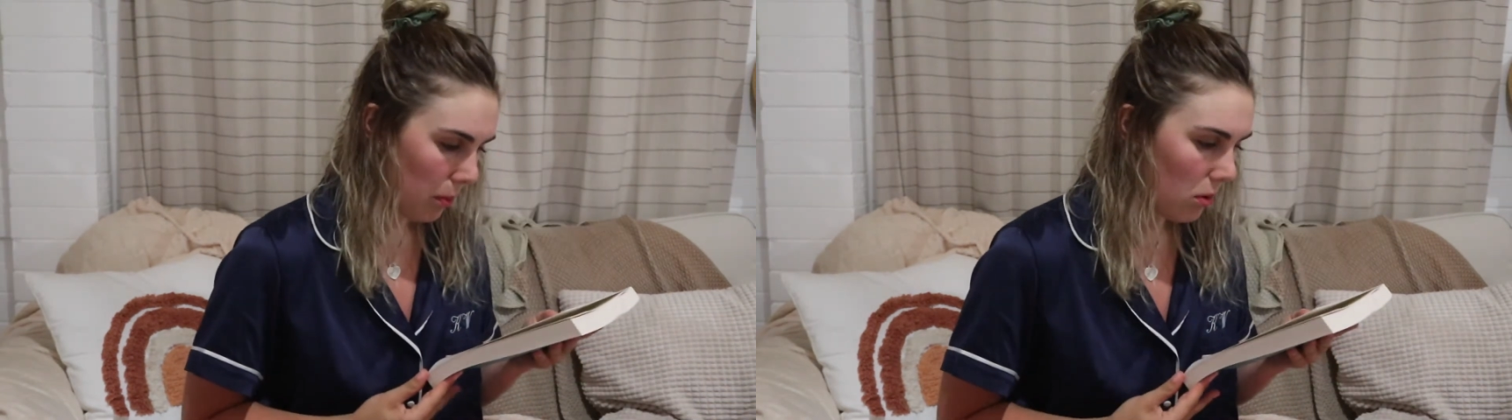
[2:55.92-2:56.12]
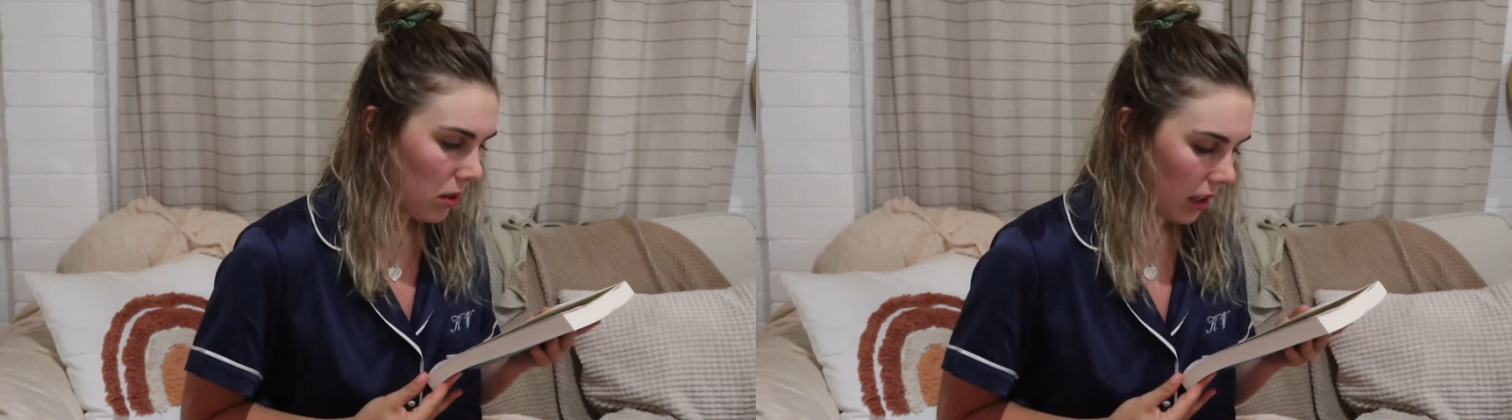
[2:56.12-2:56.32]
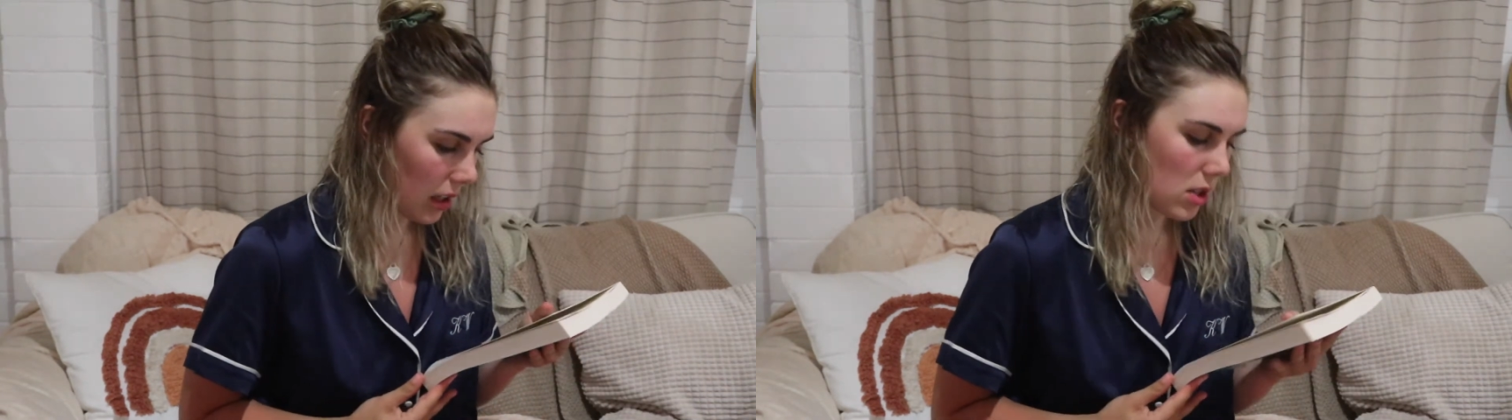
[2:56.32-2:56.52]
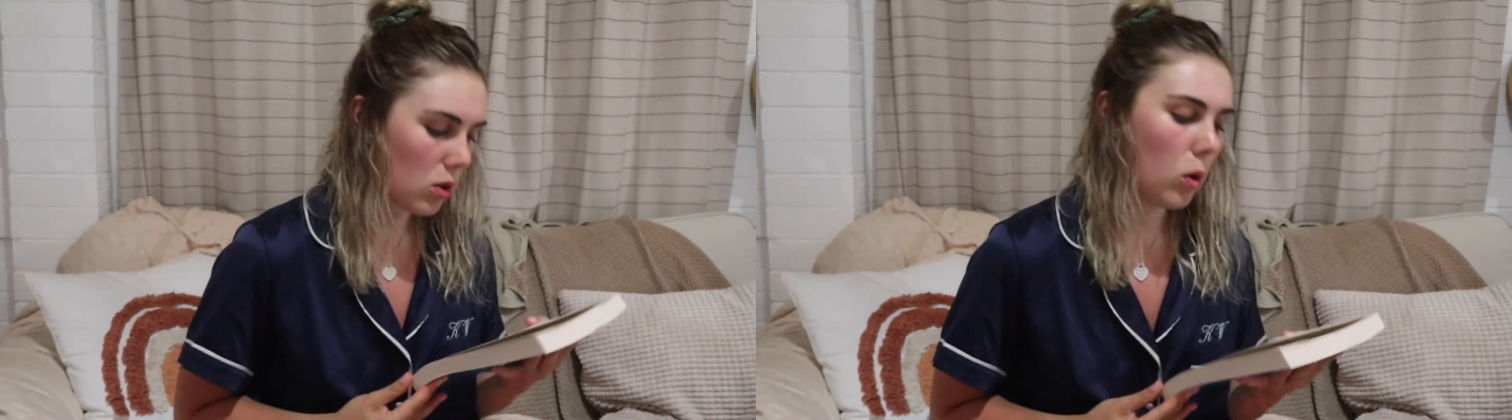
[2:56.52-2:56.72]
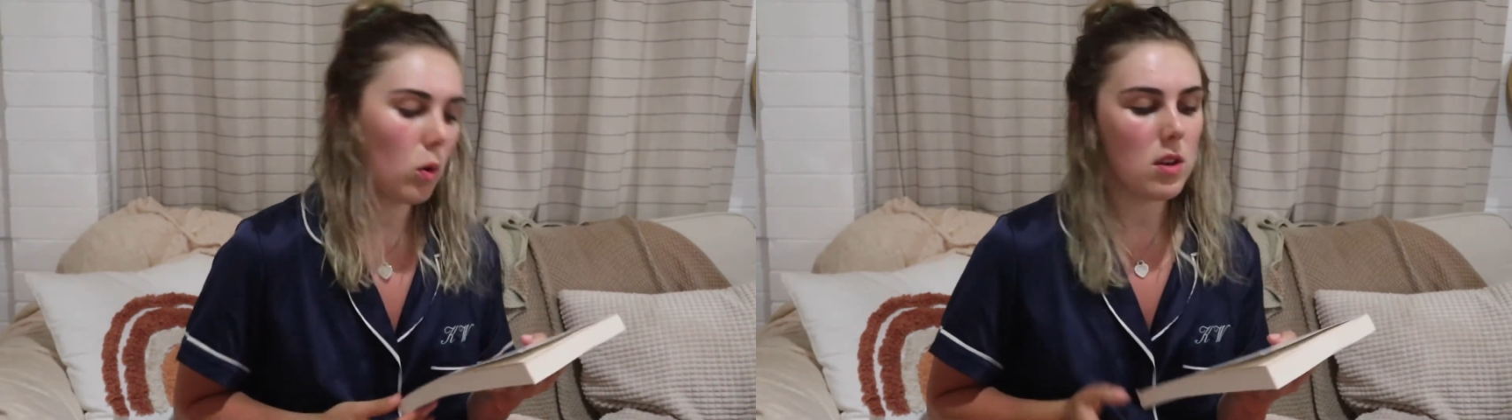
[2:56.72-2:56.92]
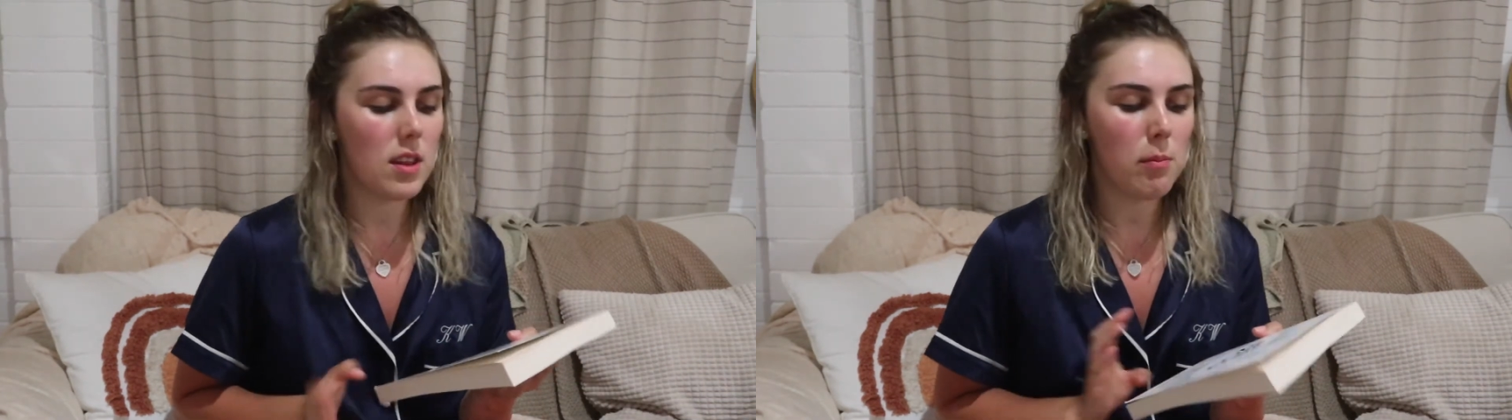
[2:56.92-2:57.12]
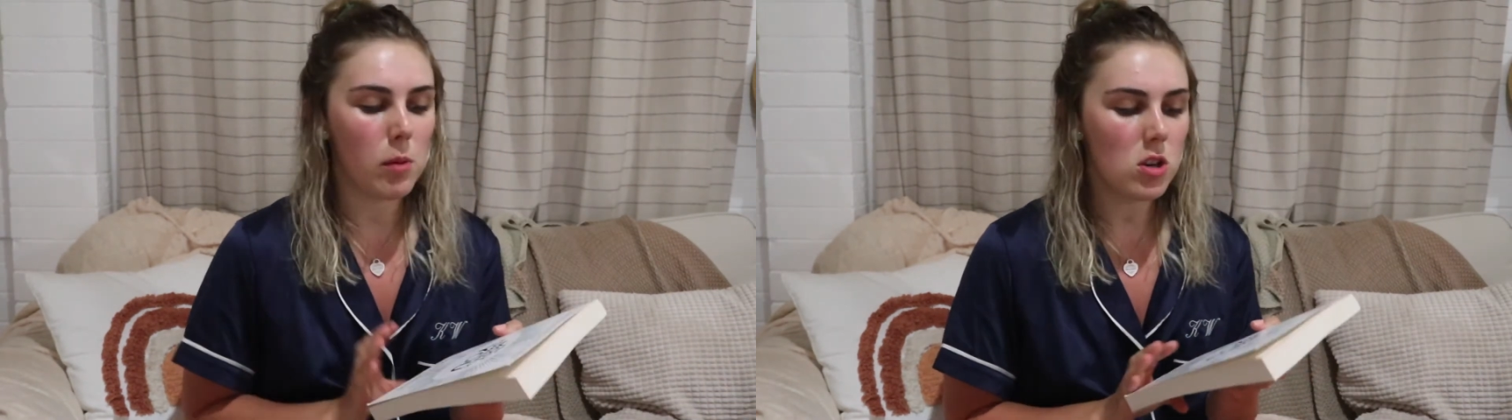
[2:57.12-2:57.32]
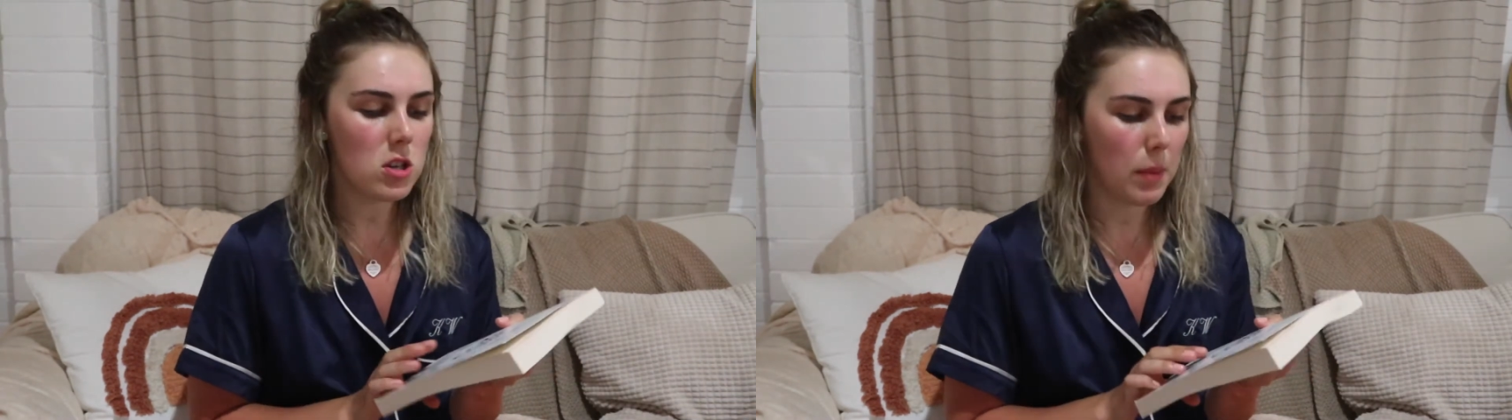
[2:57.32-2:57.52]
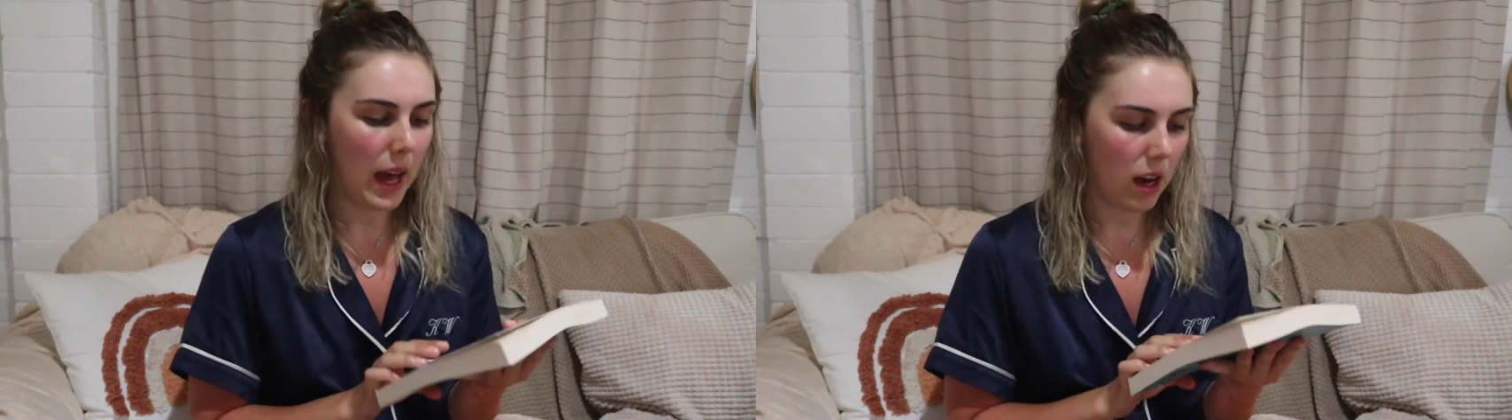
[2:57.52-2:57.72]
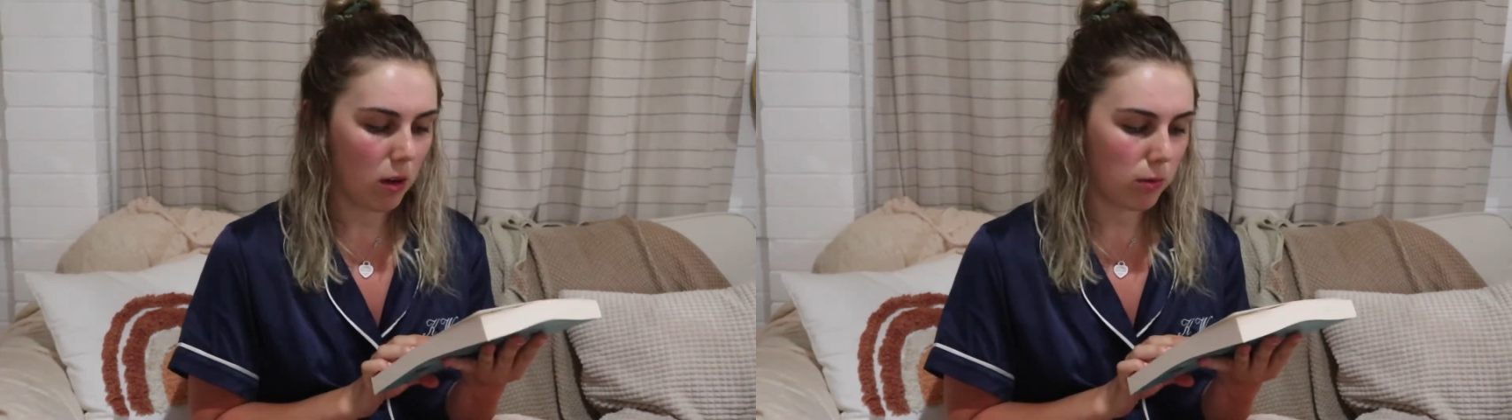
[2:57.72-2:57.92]
book. It is called The Most
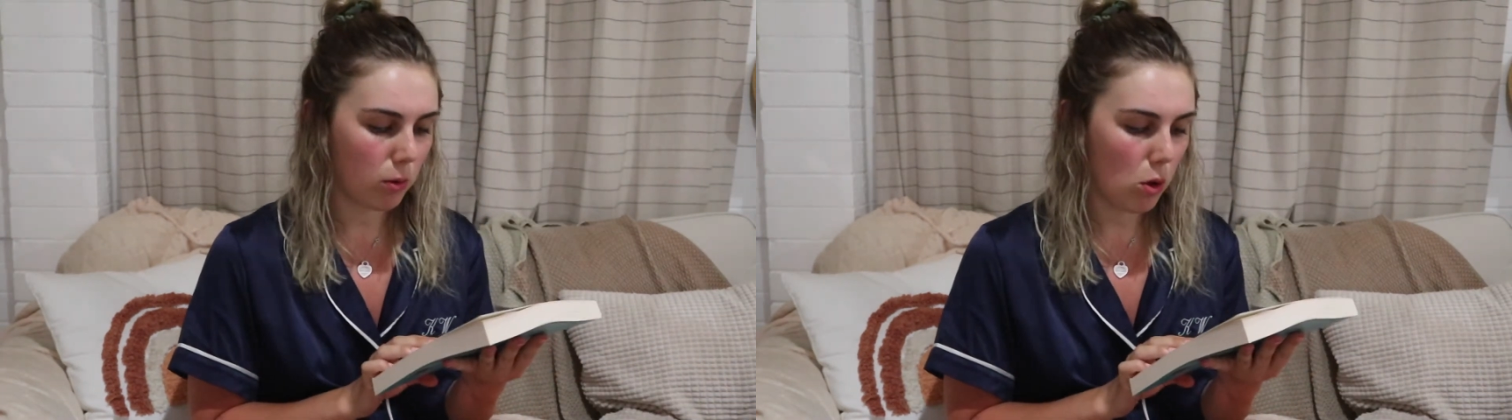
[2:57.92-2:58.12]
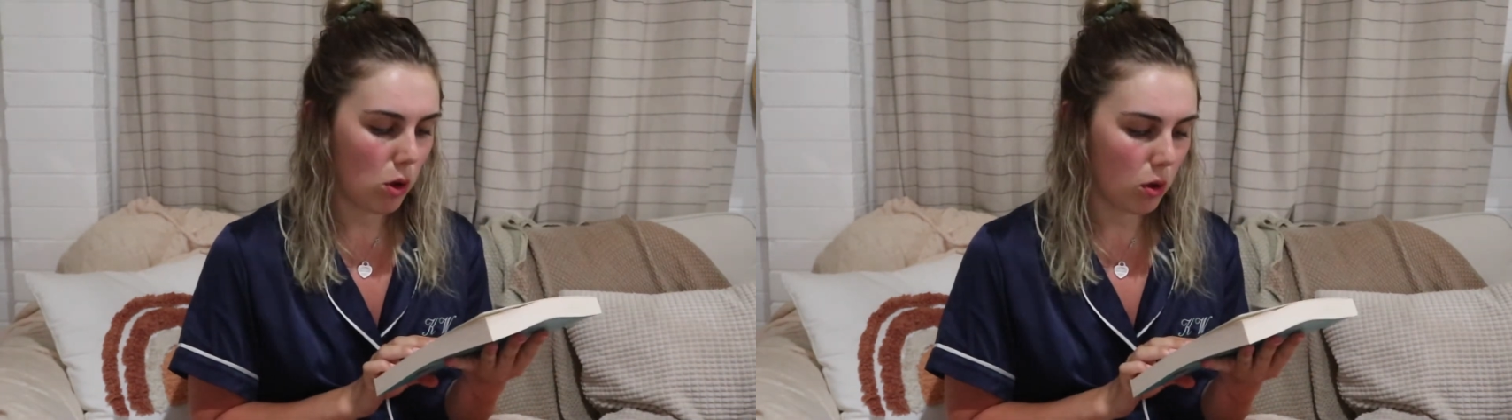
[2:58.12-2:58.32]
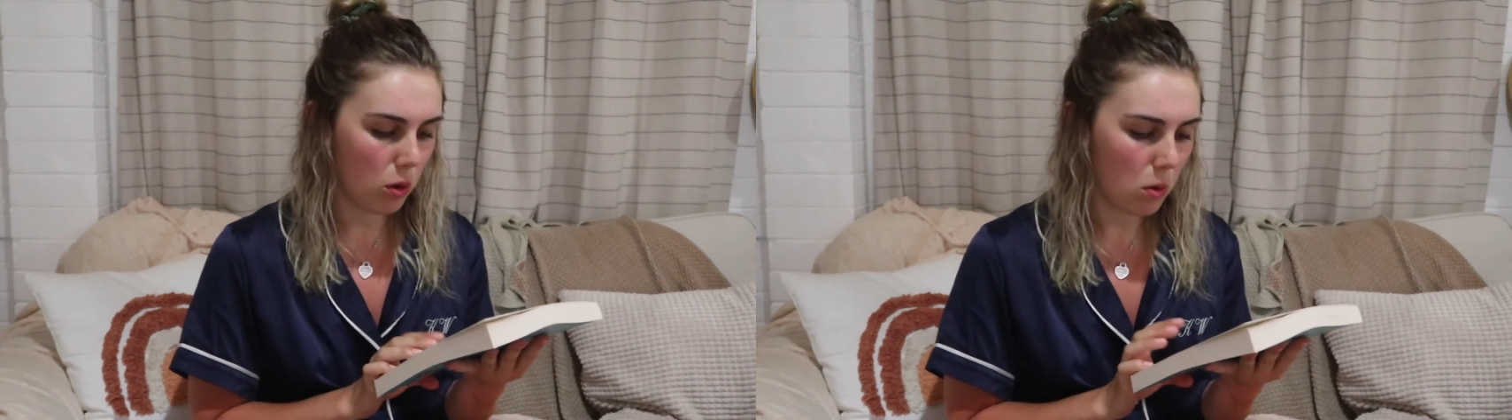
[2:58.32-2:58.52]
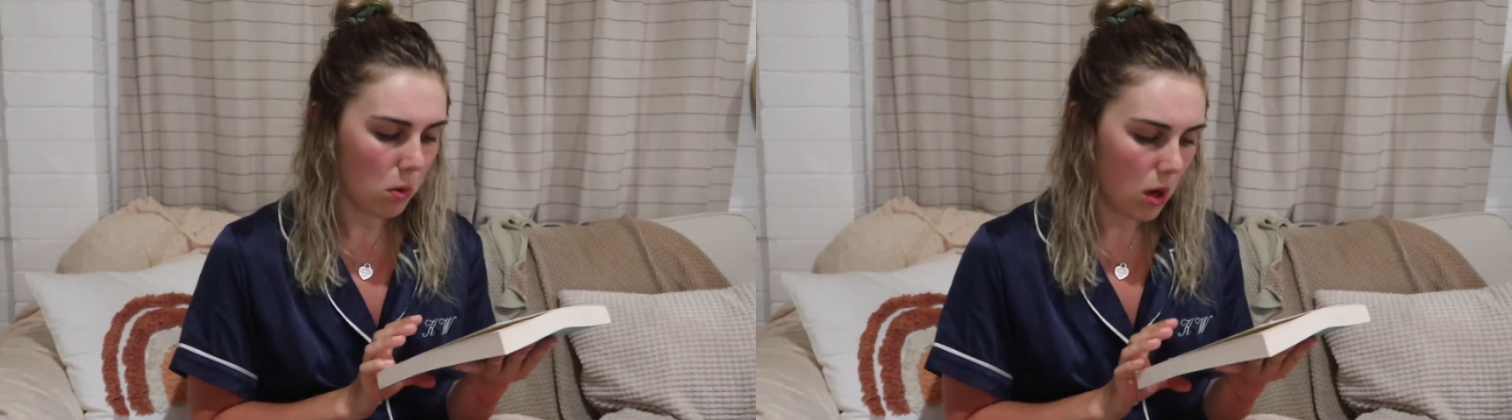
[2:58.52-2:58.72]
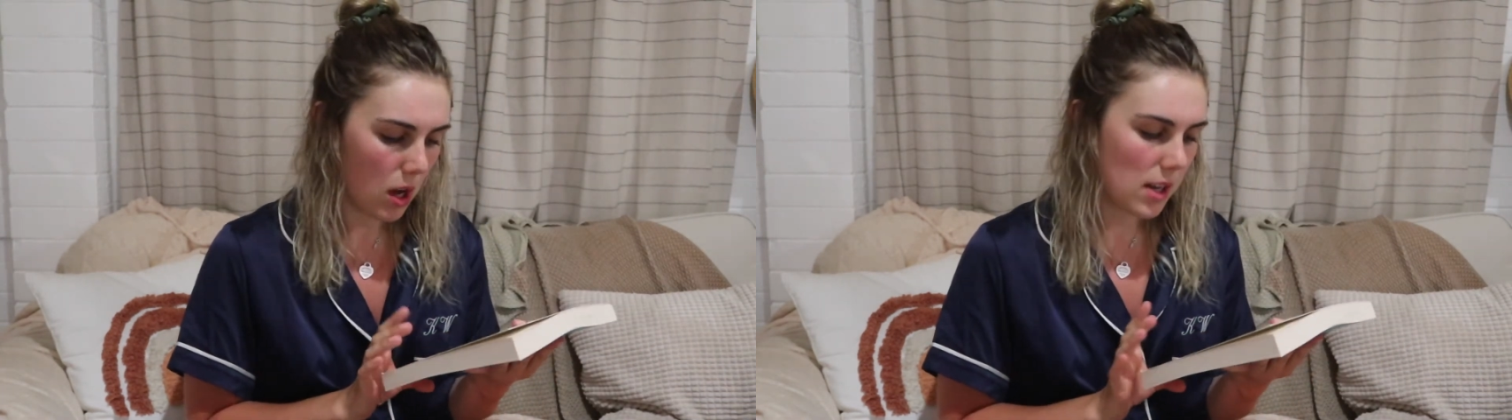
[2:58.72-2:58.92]
Powerful You,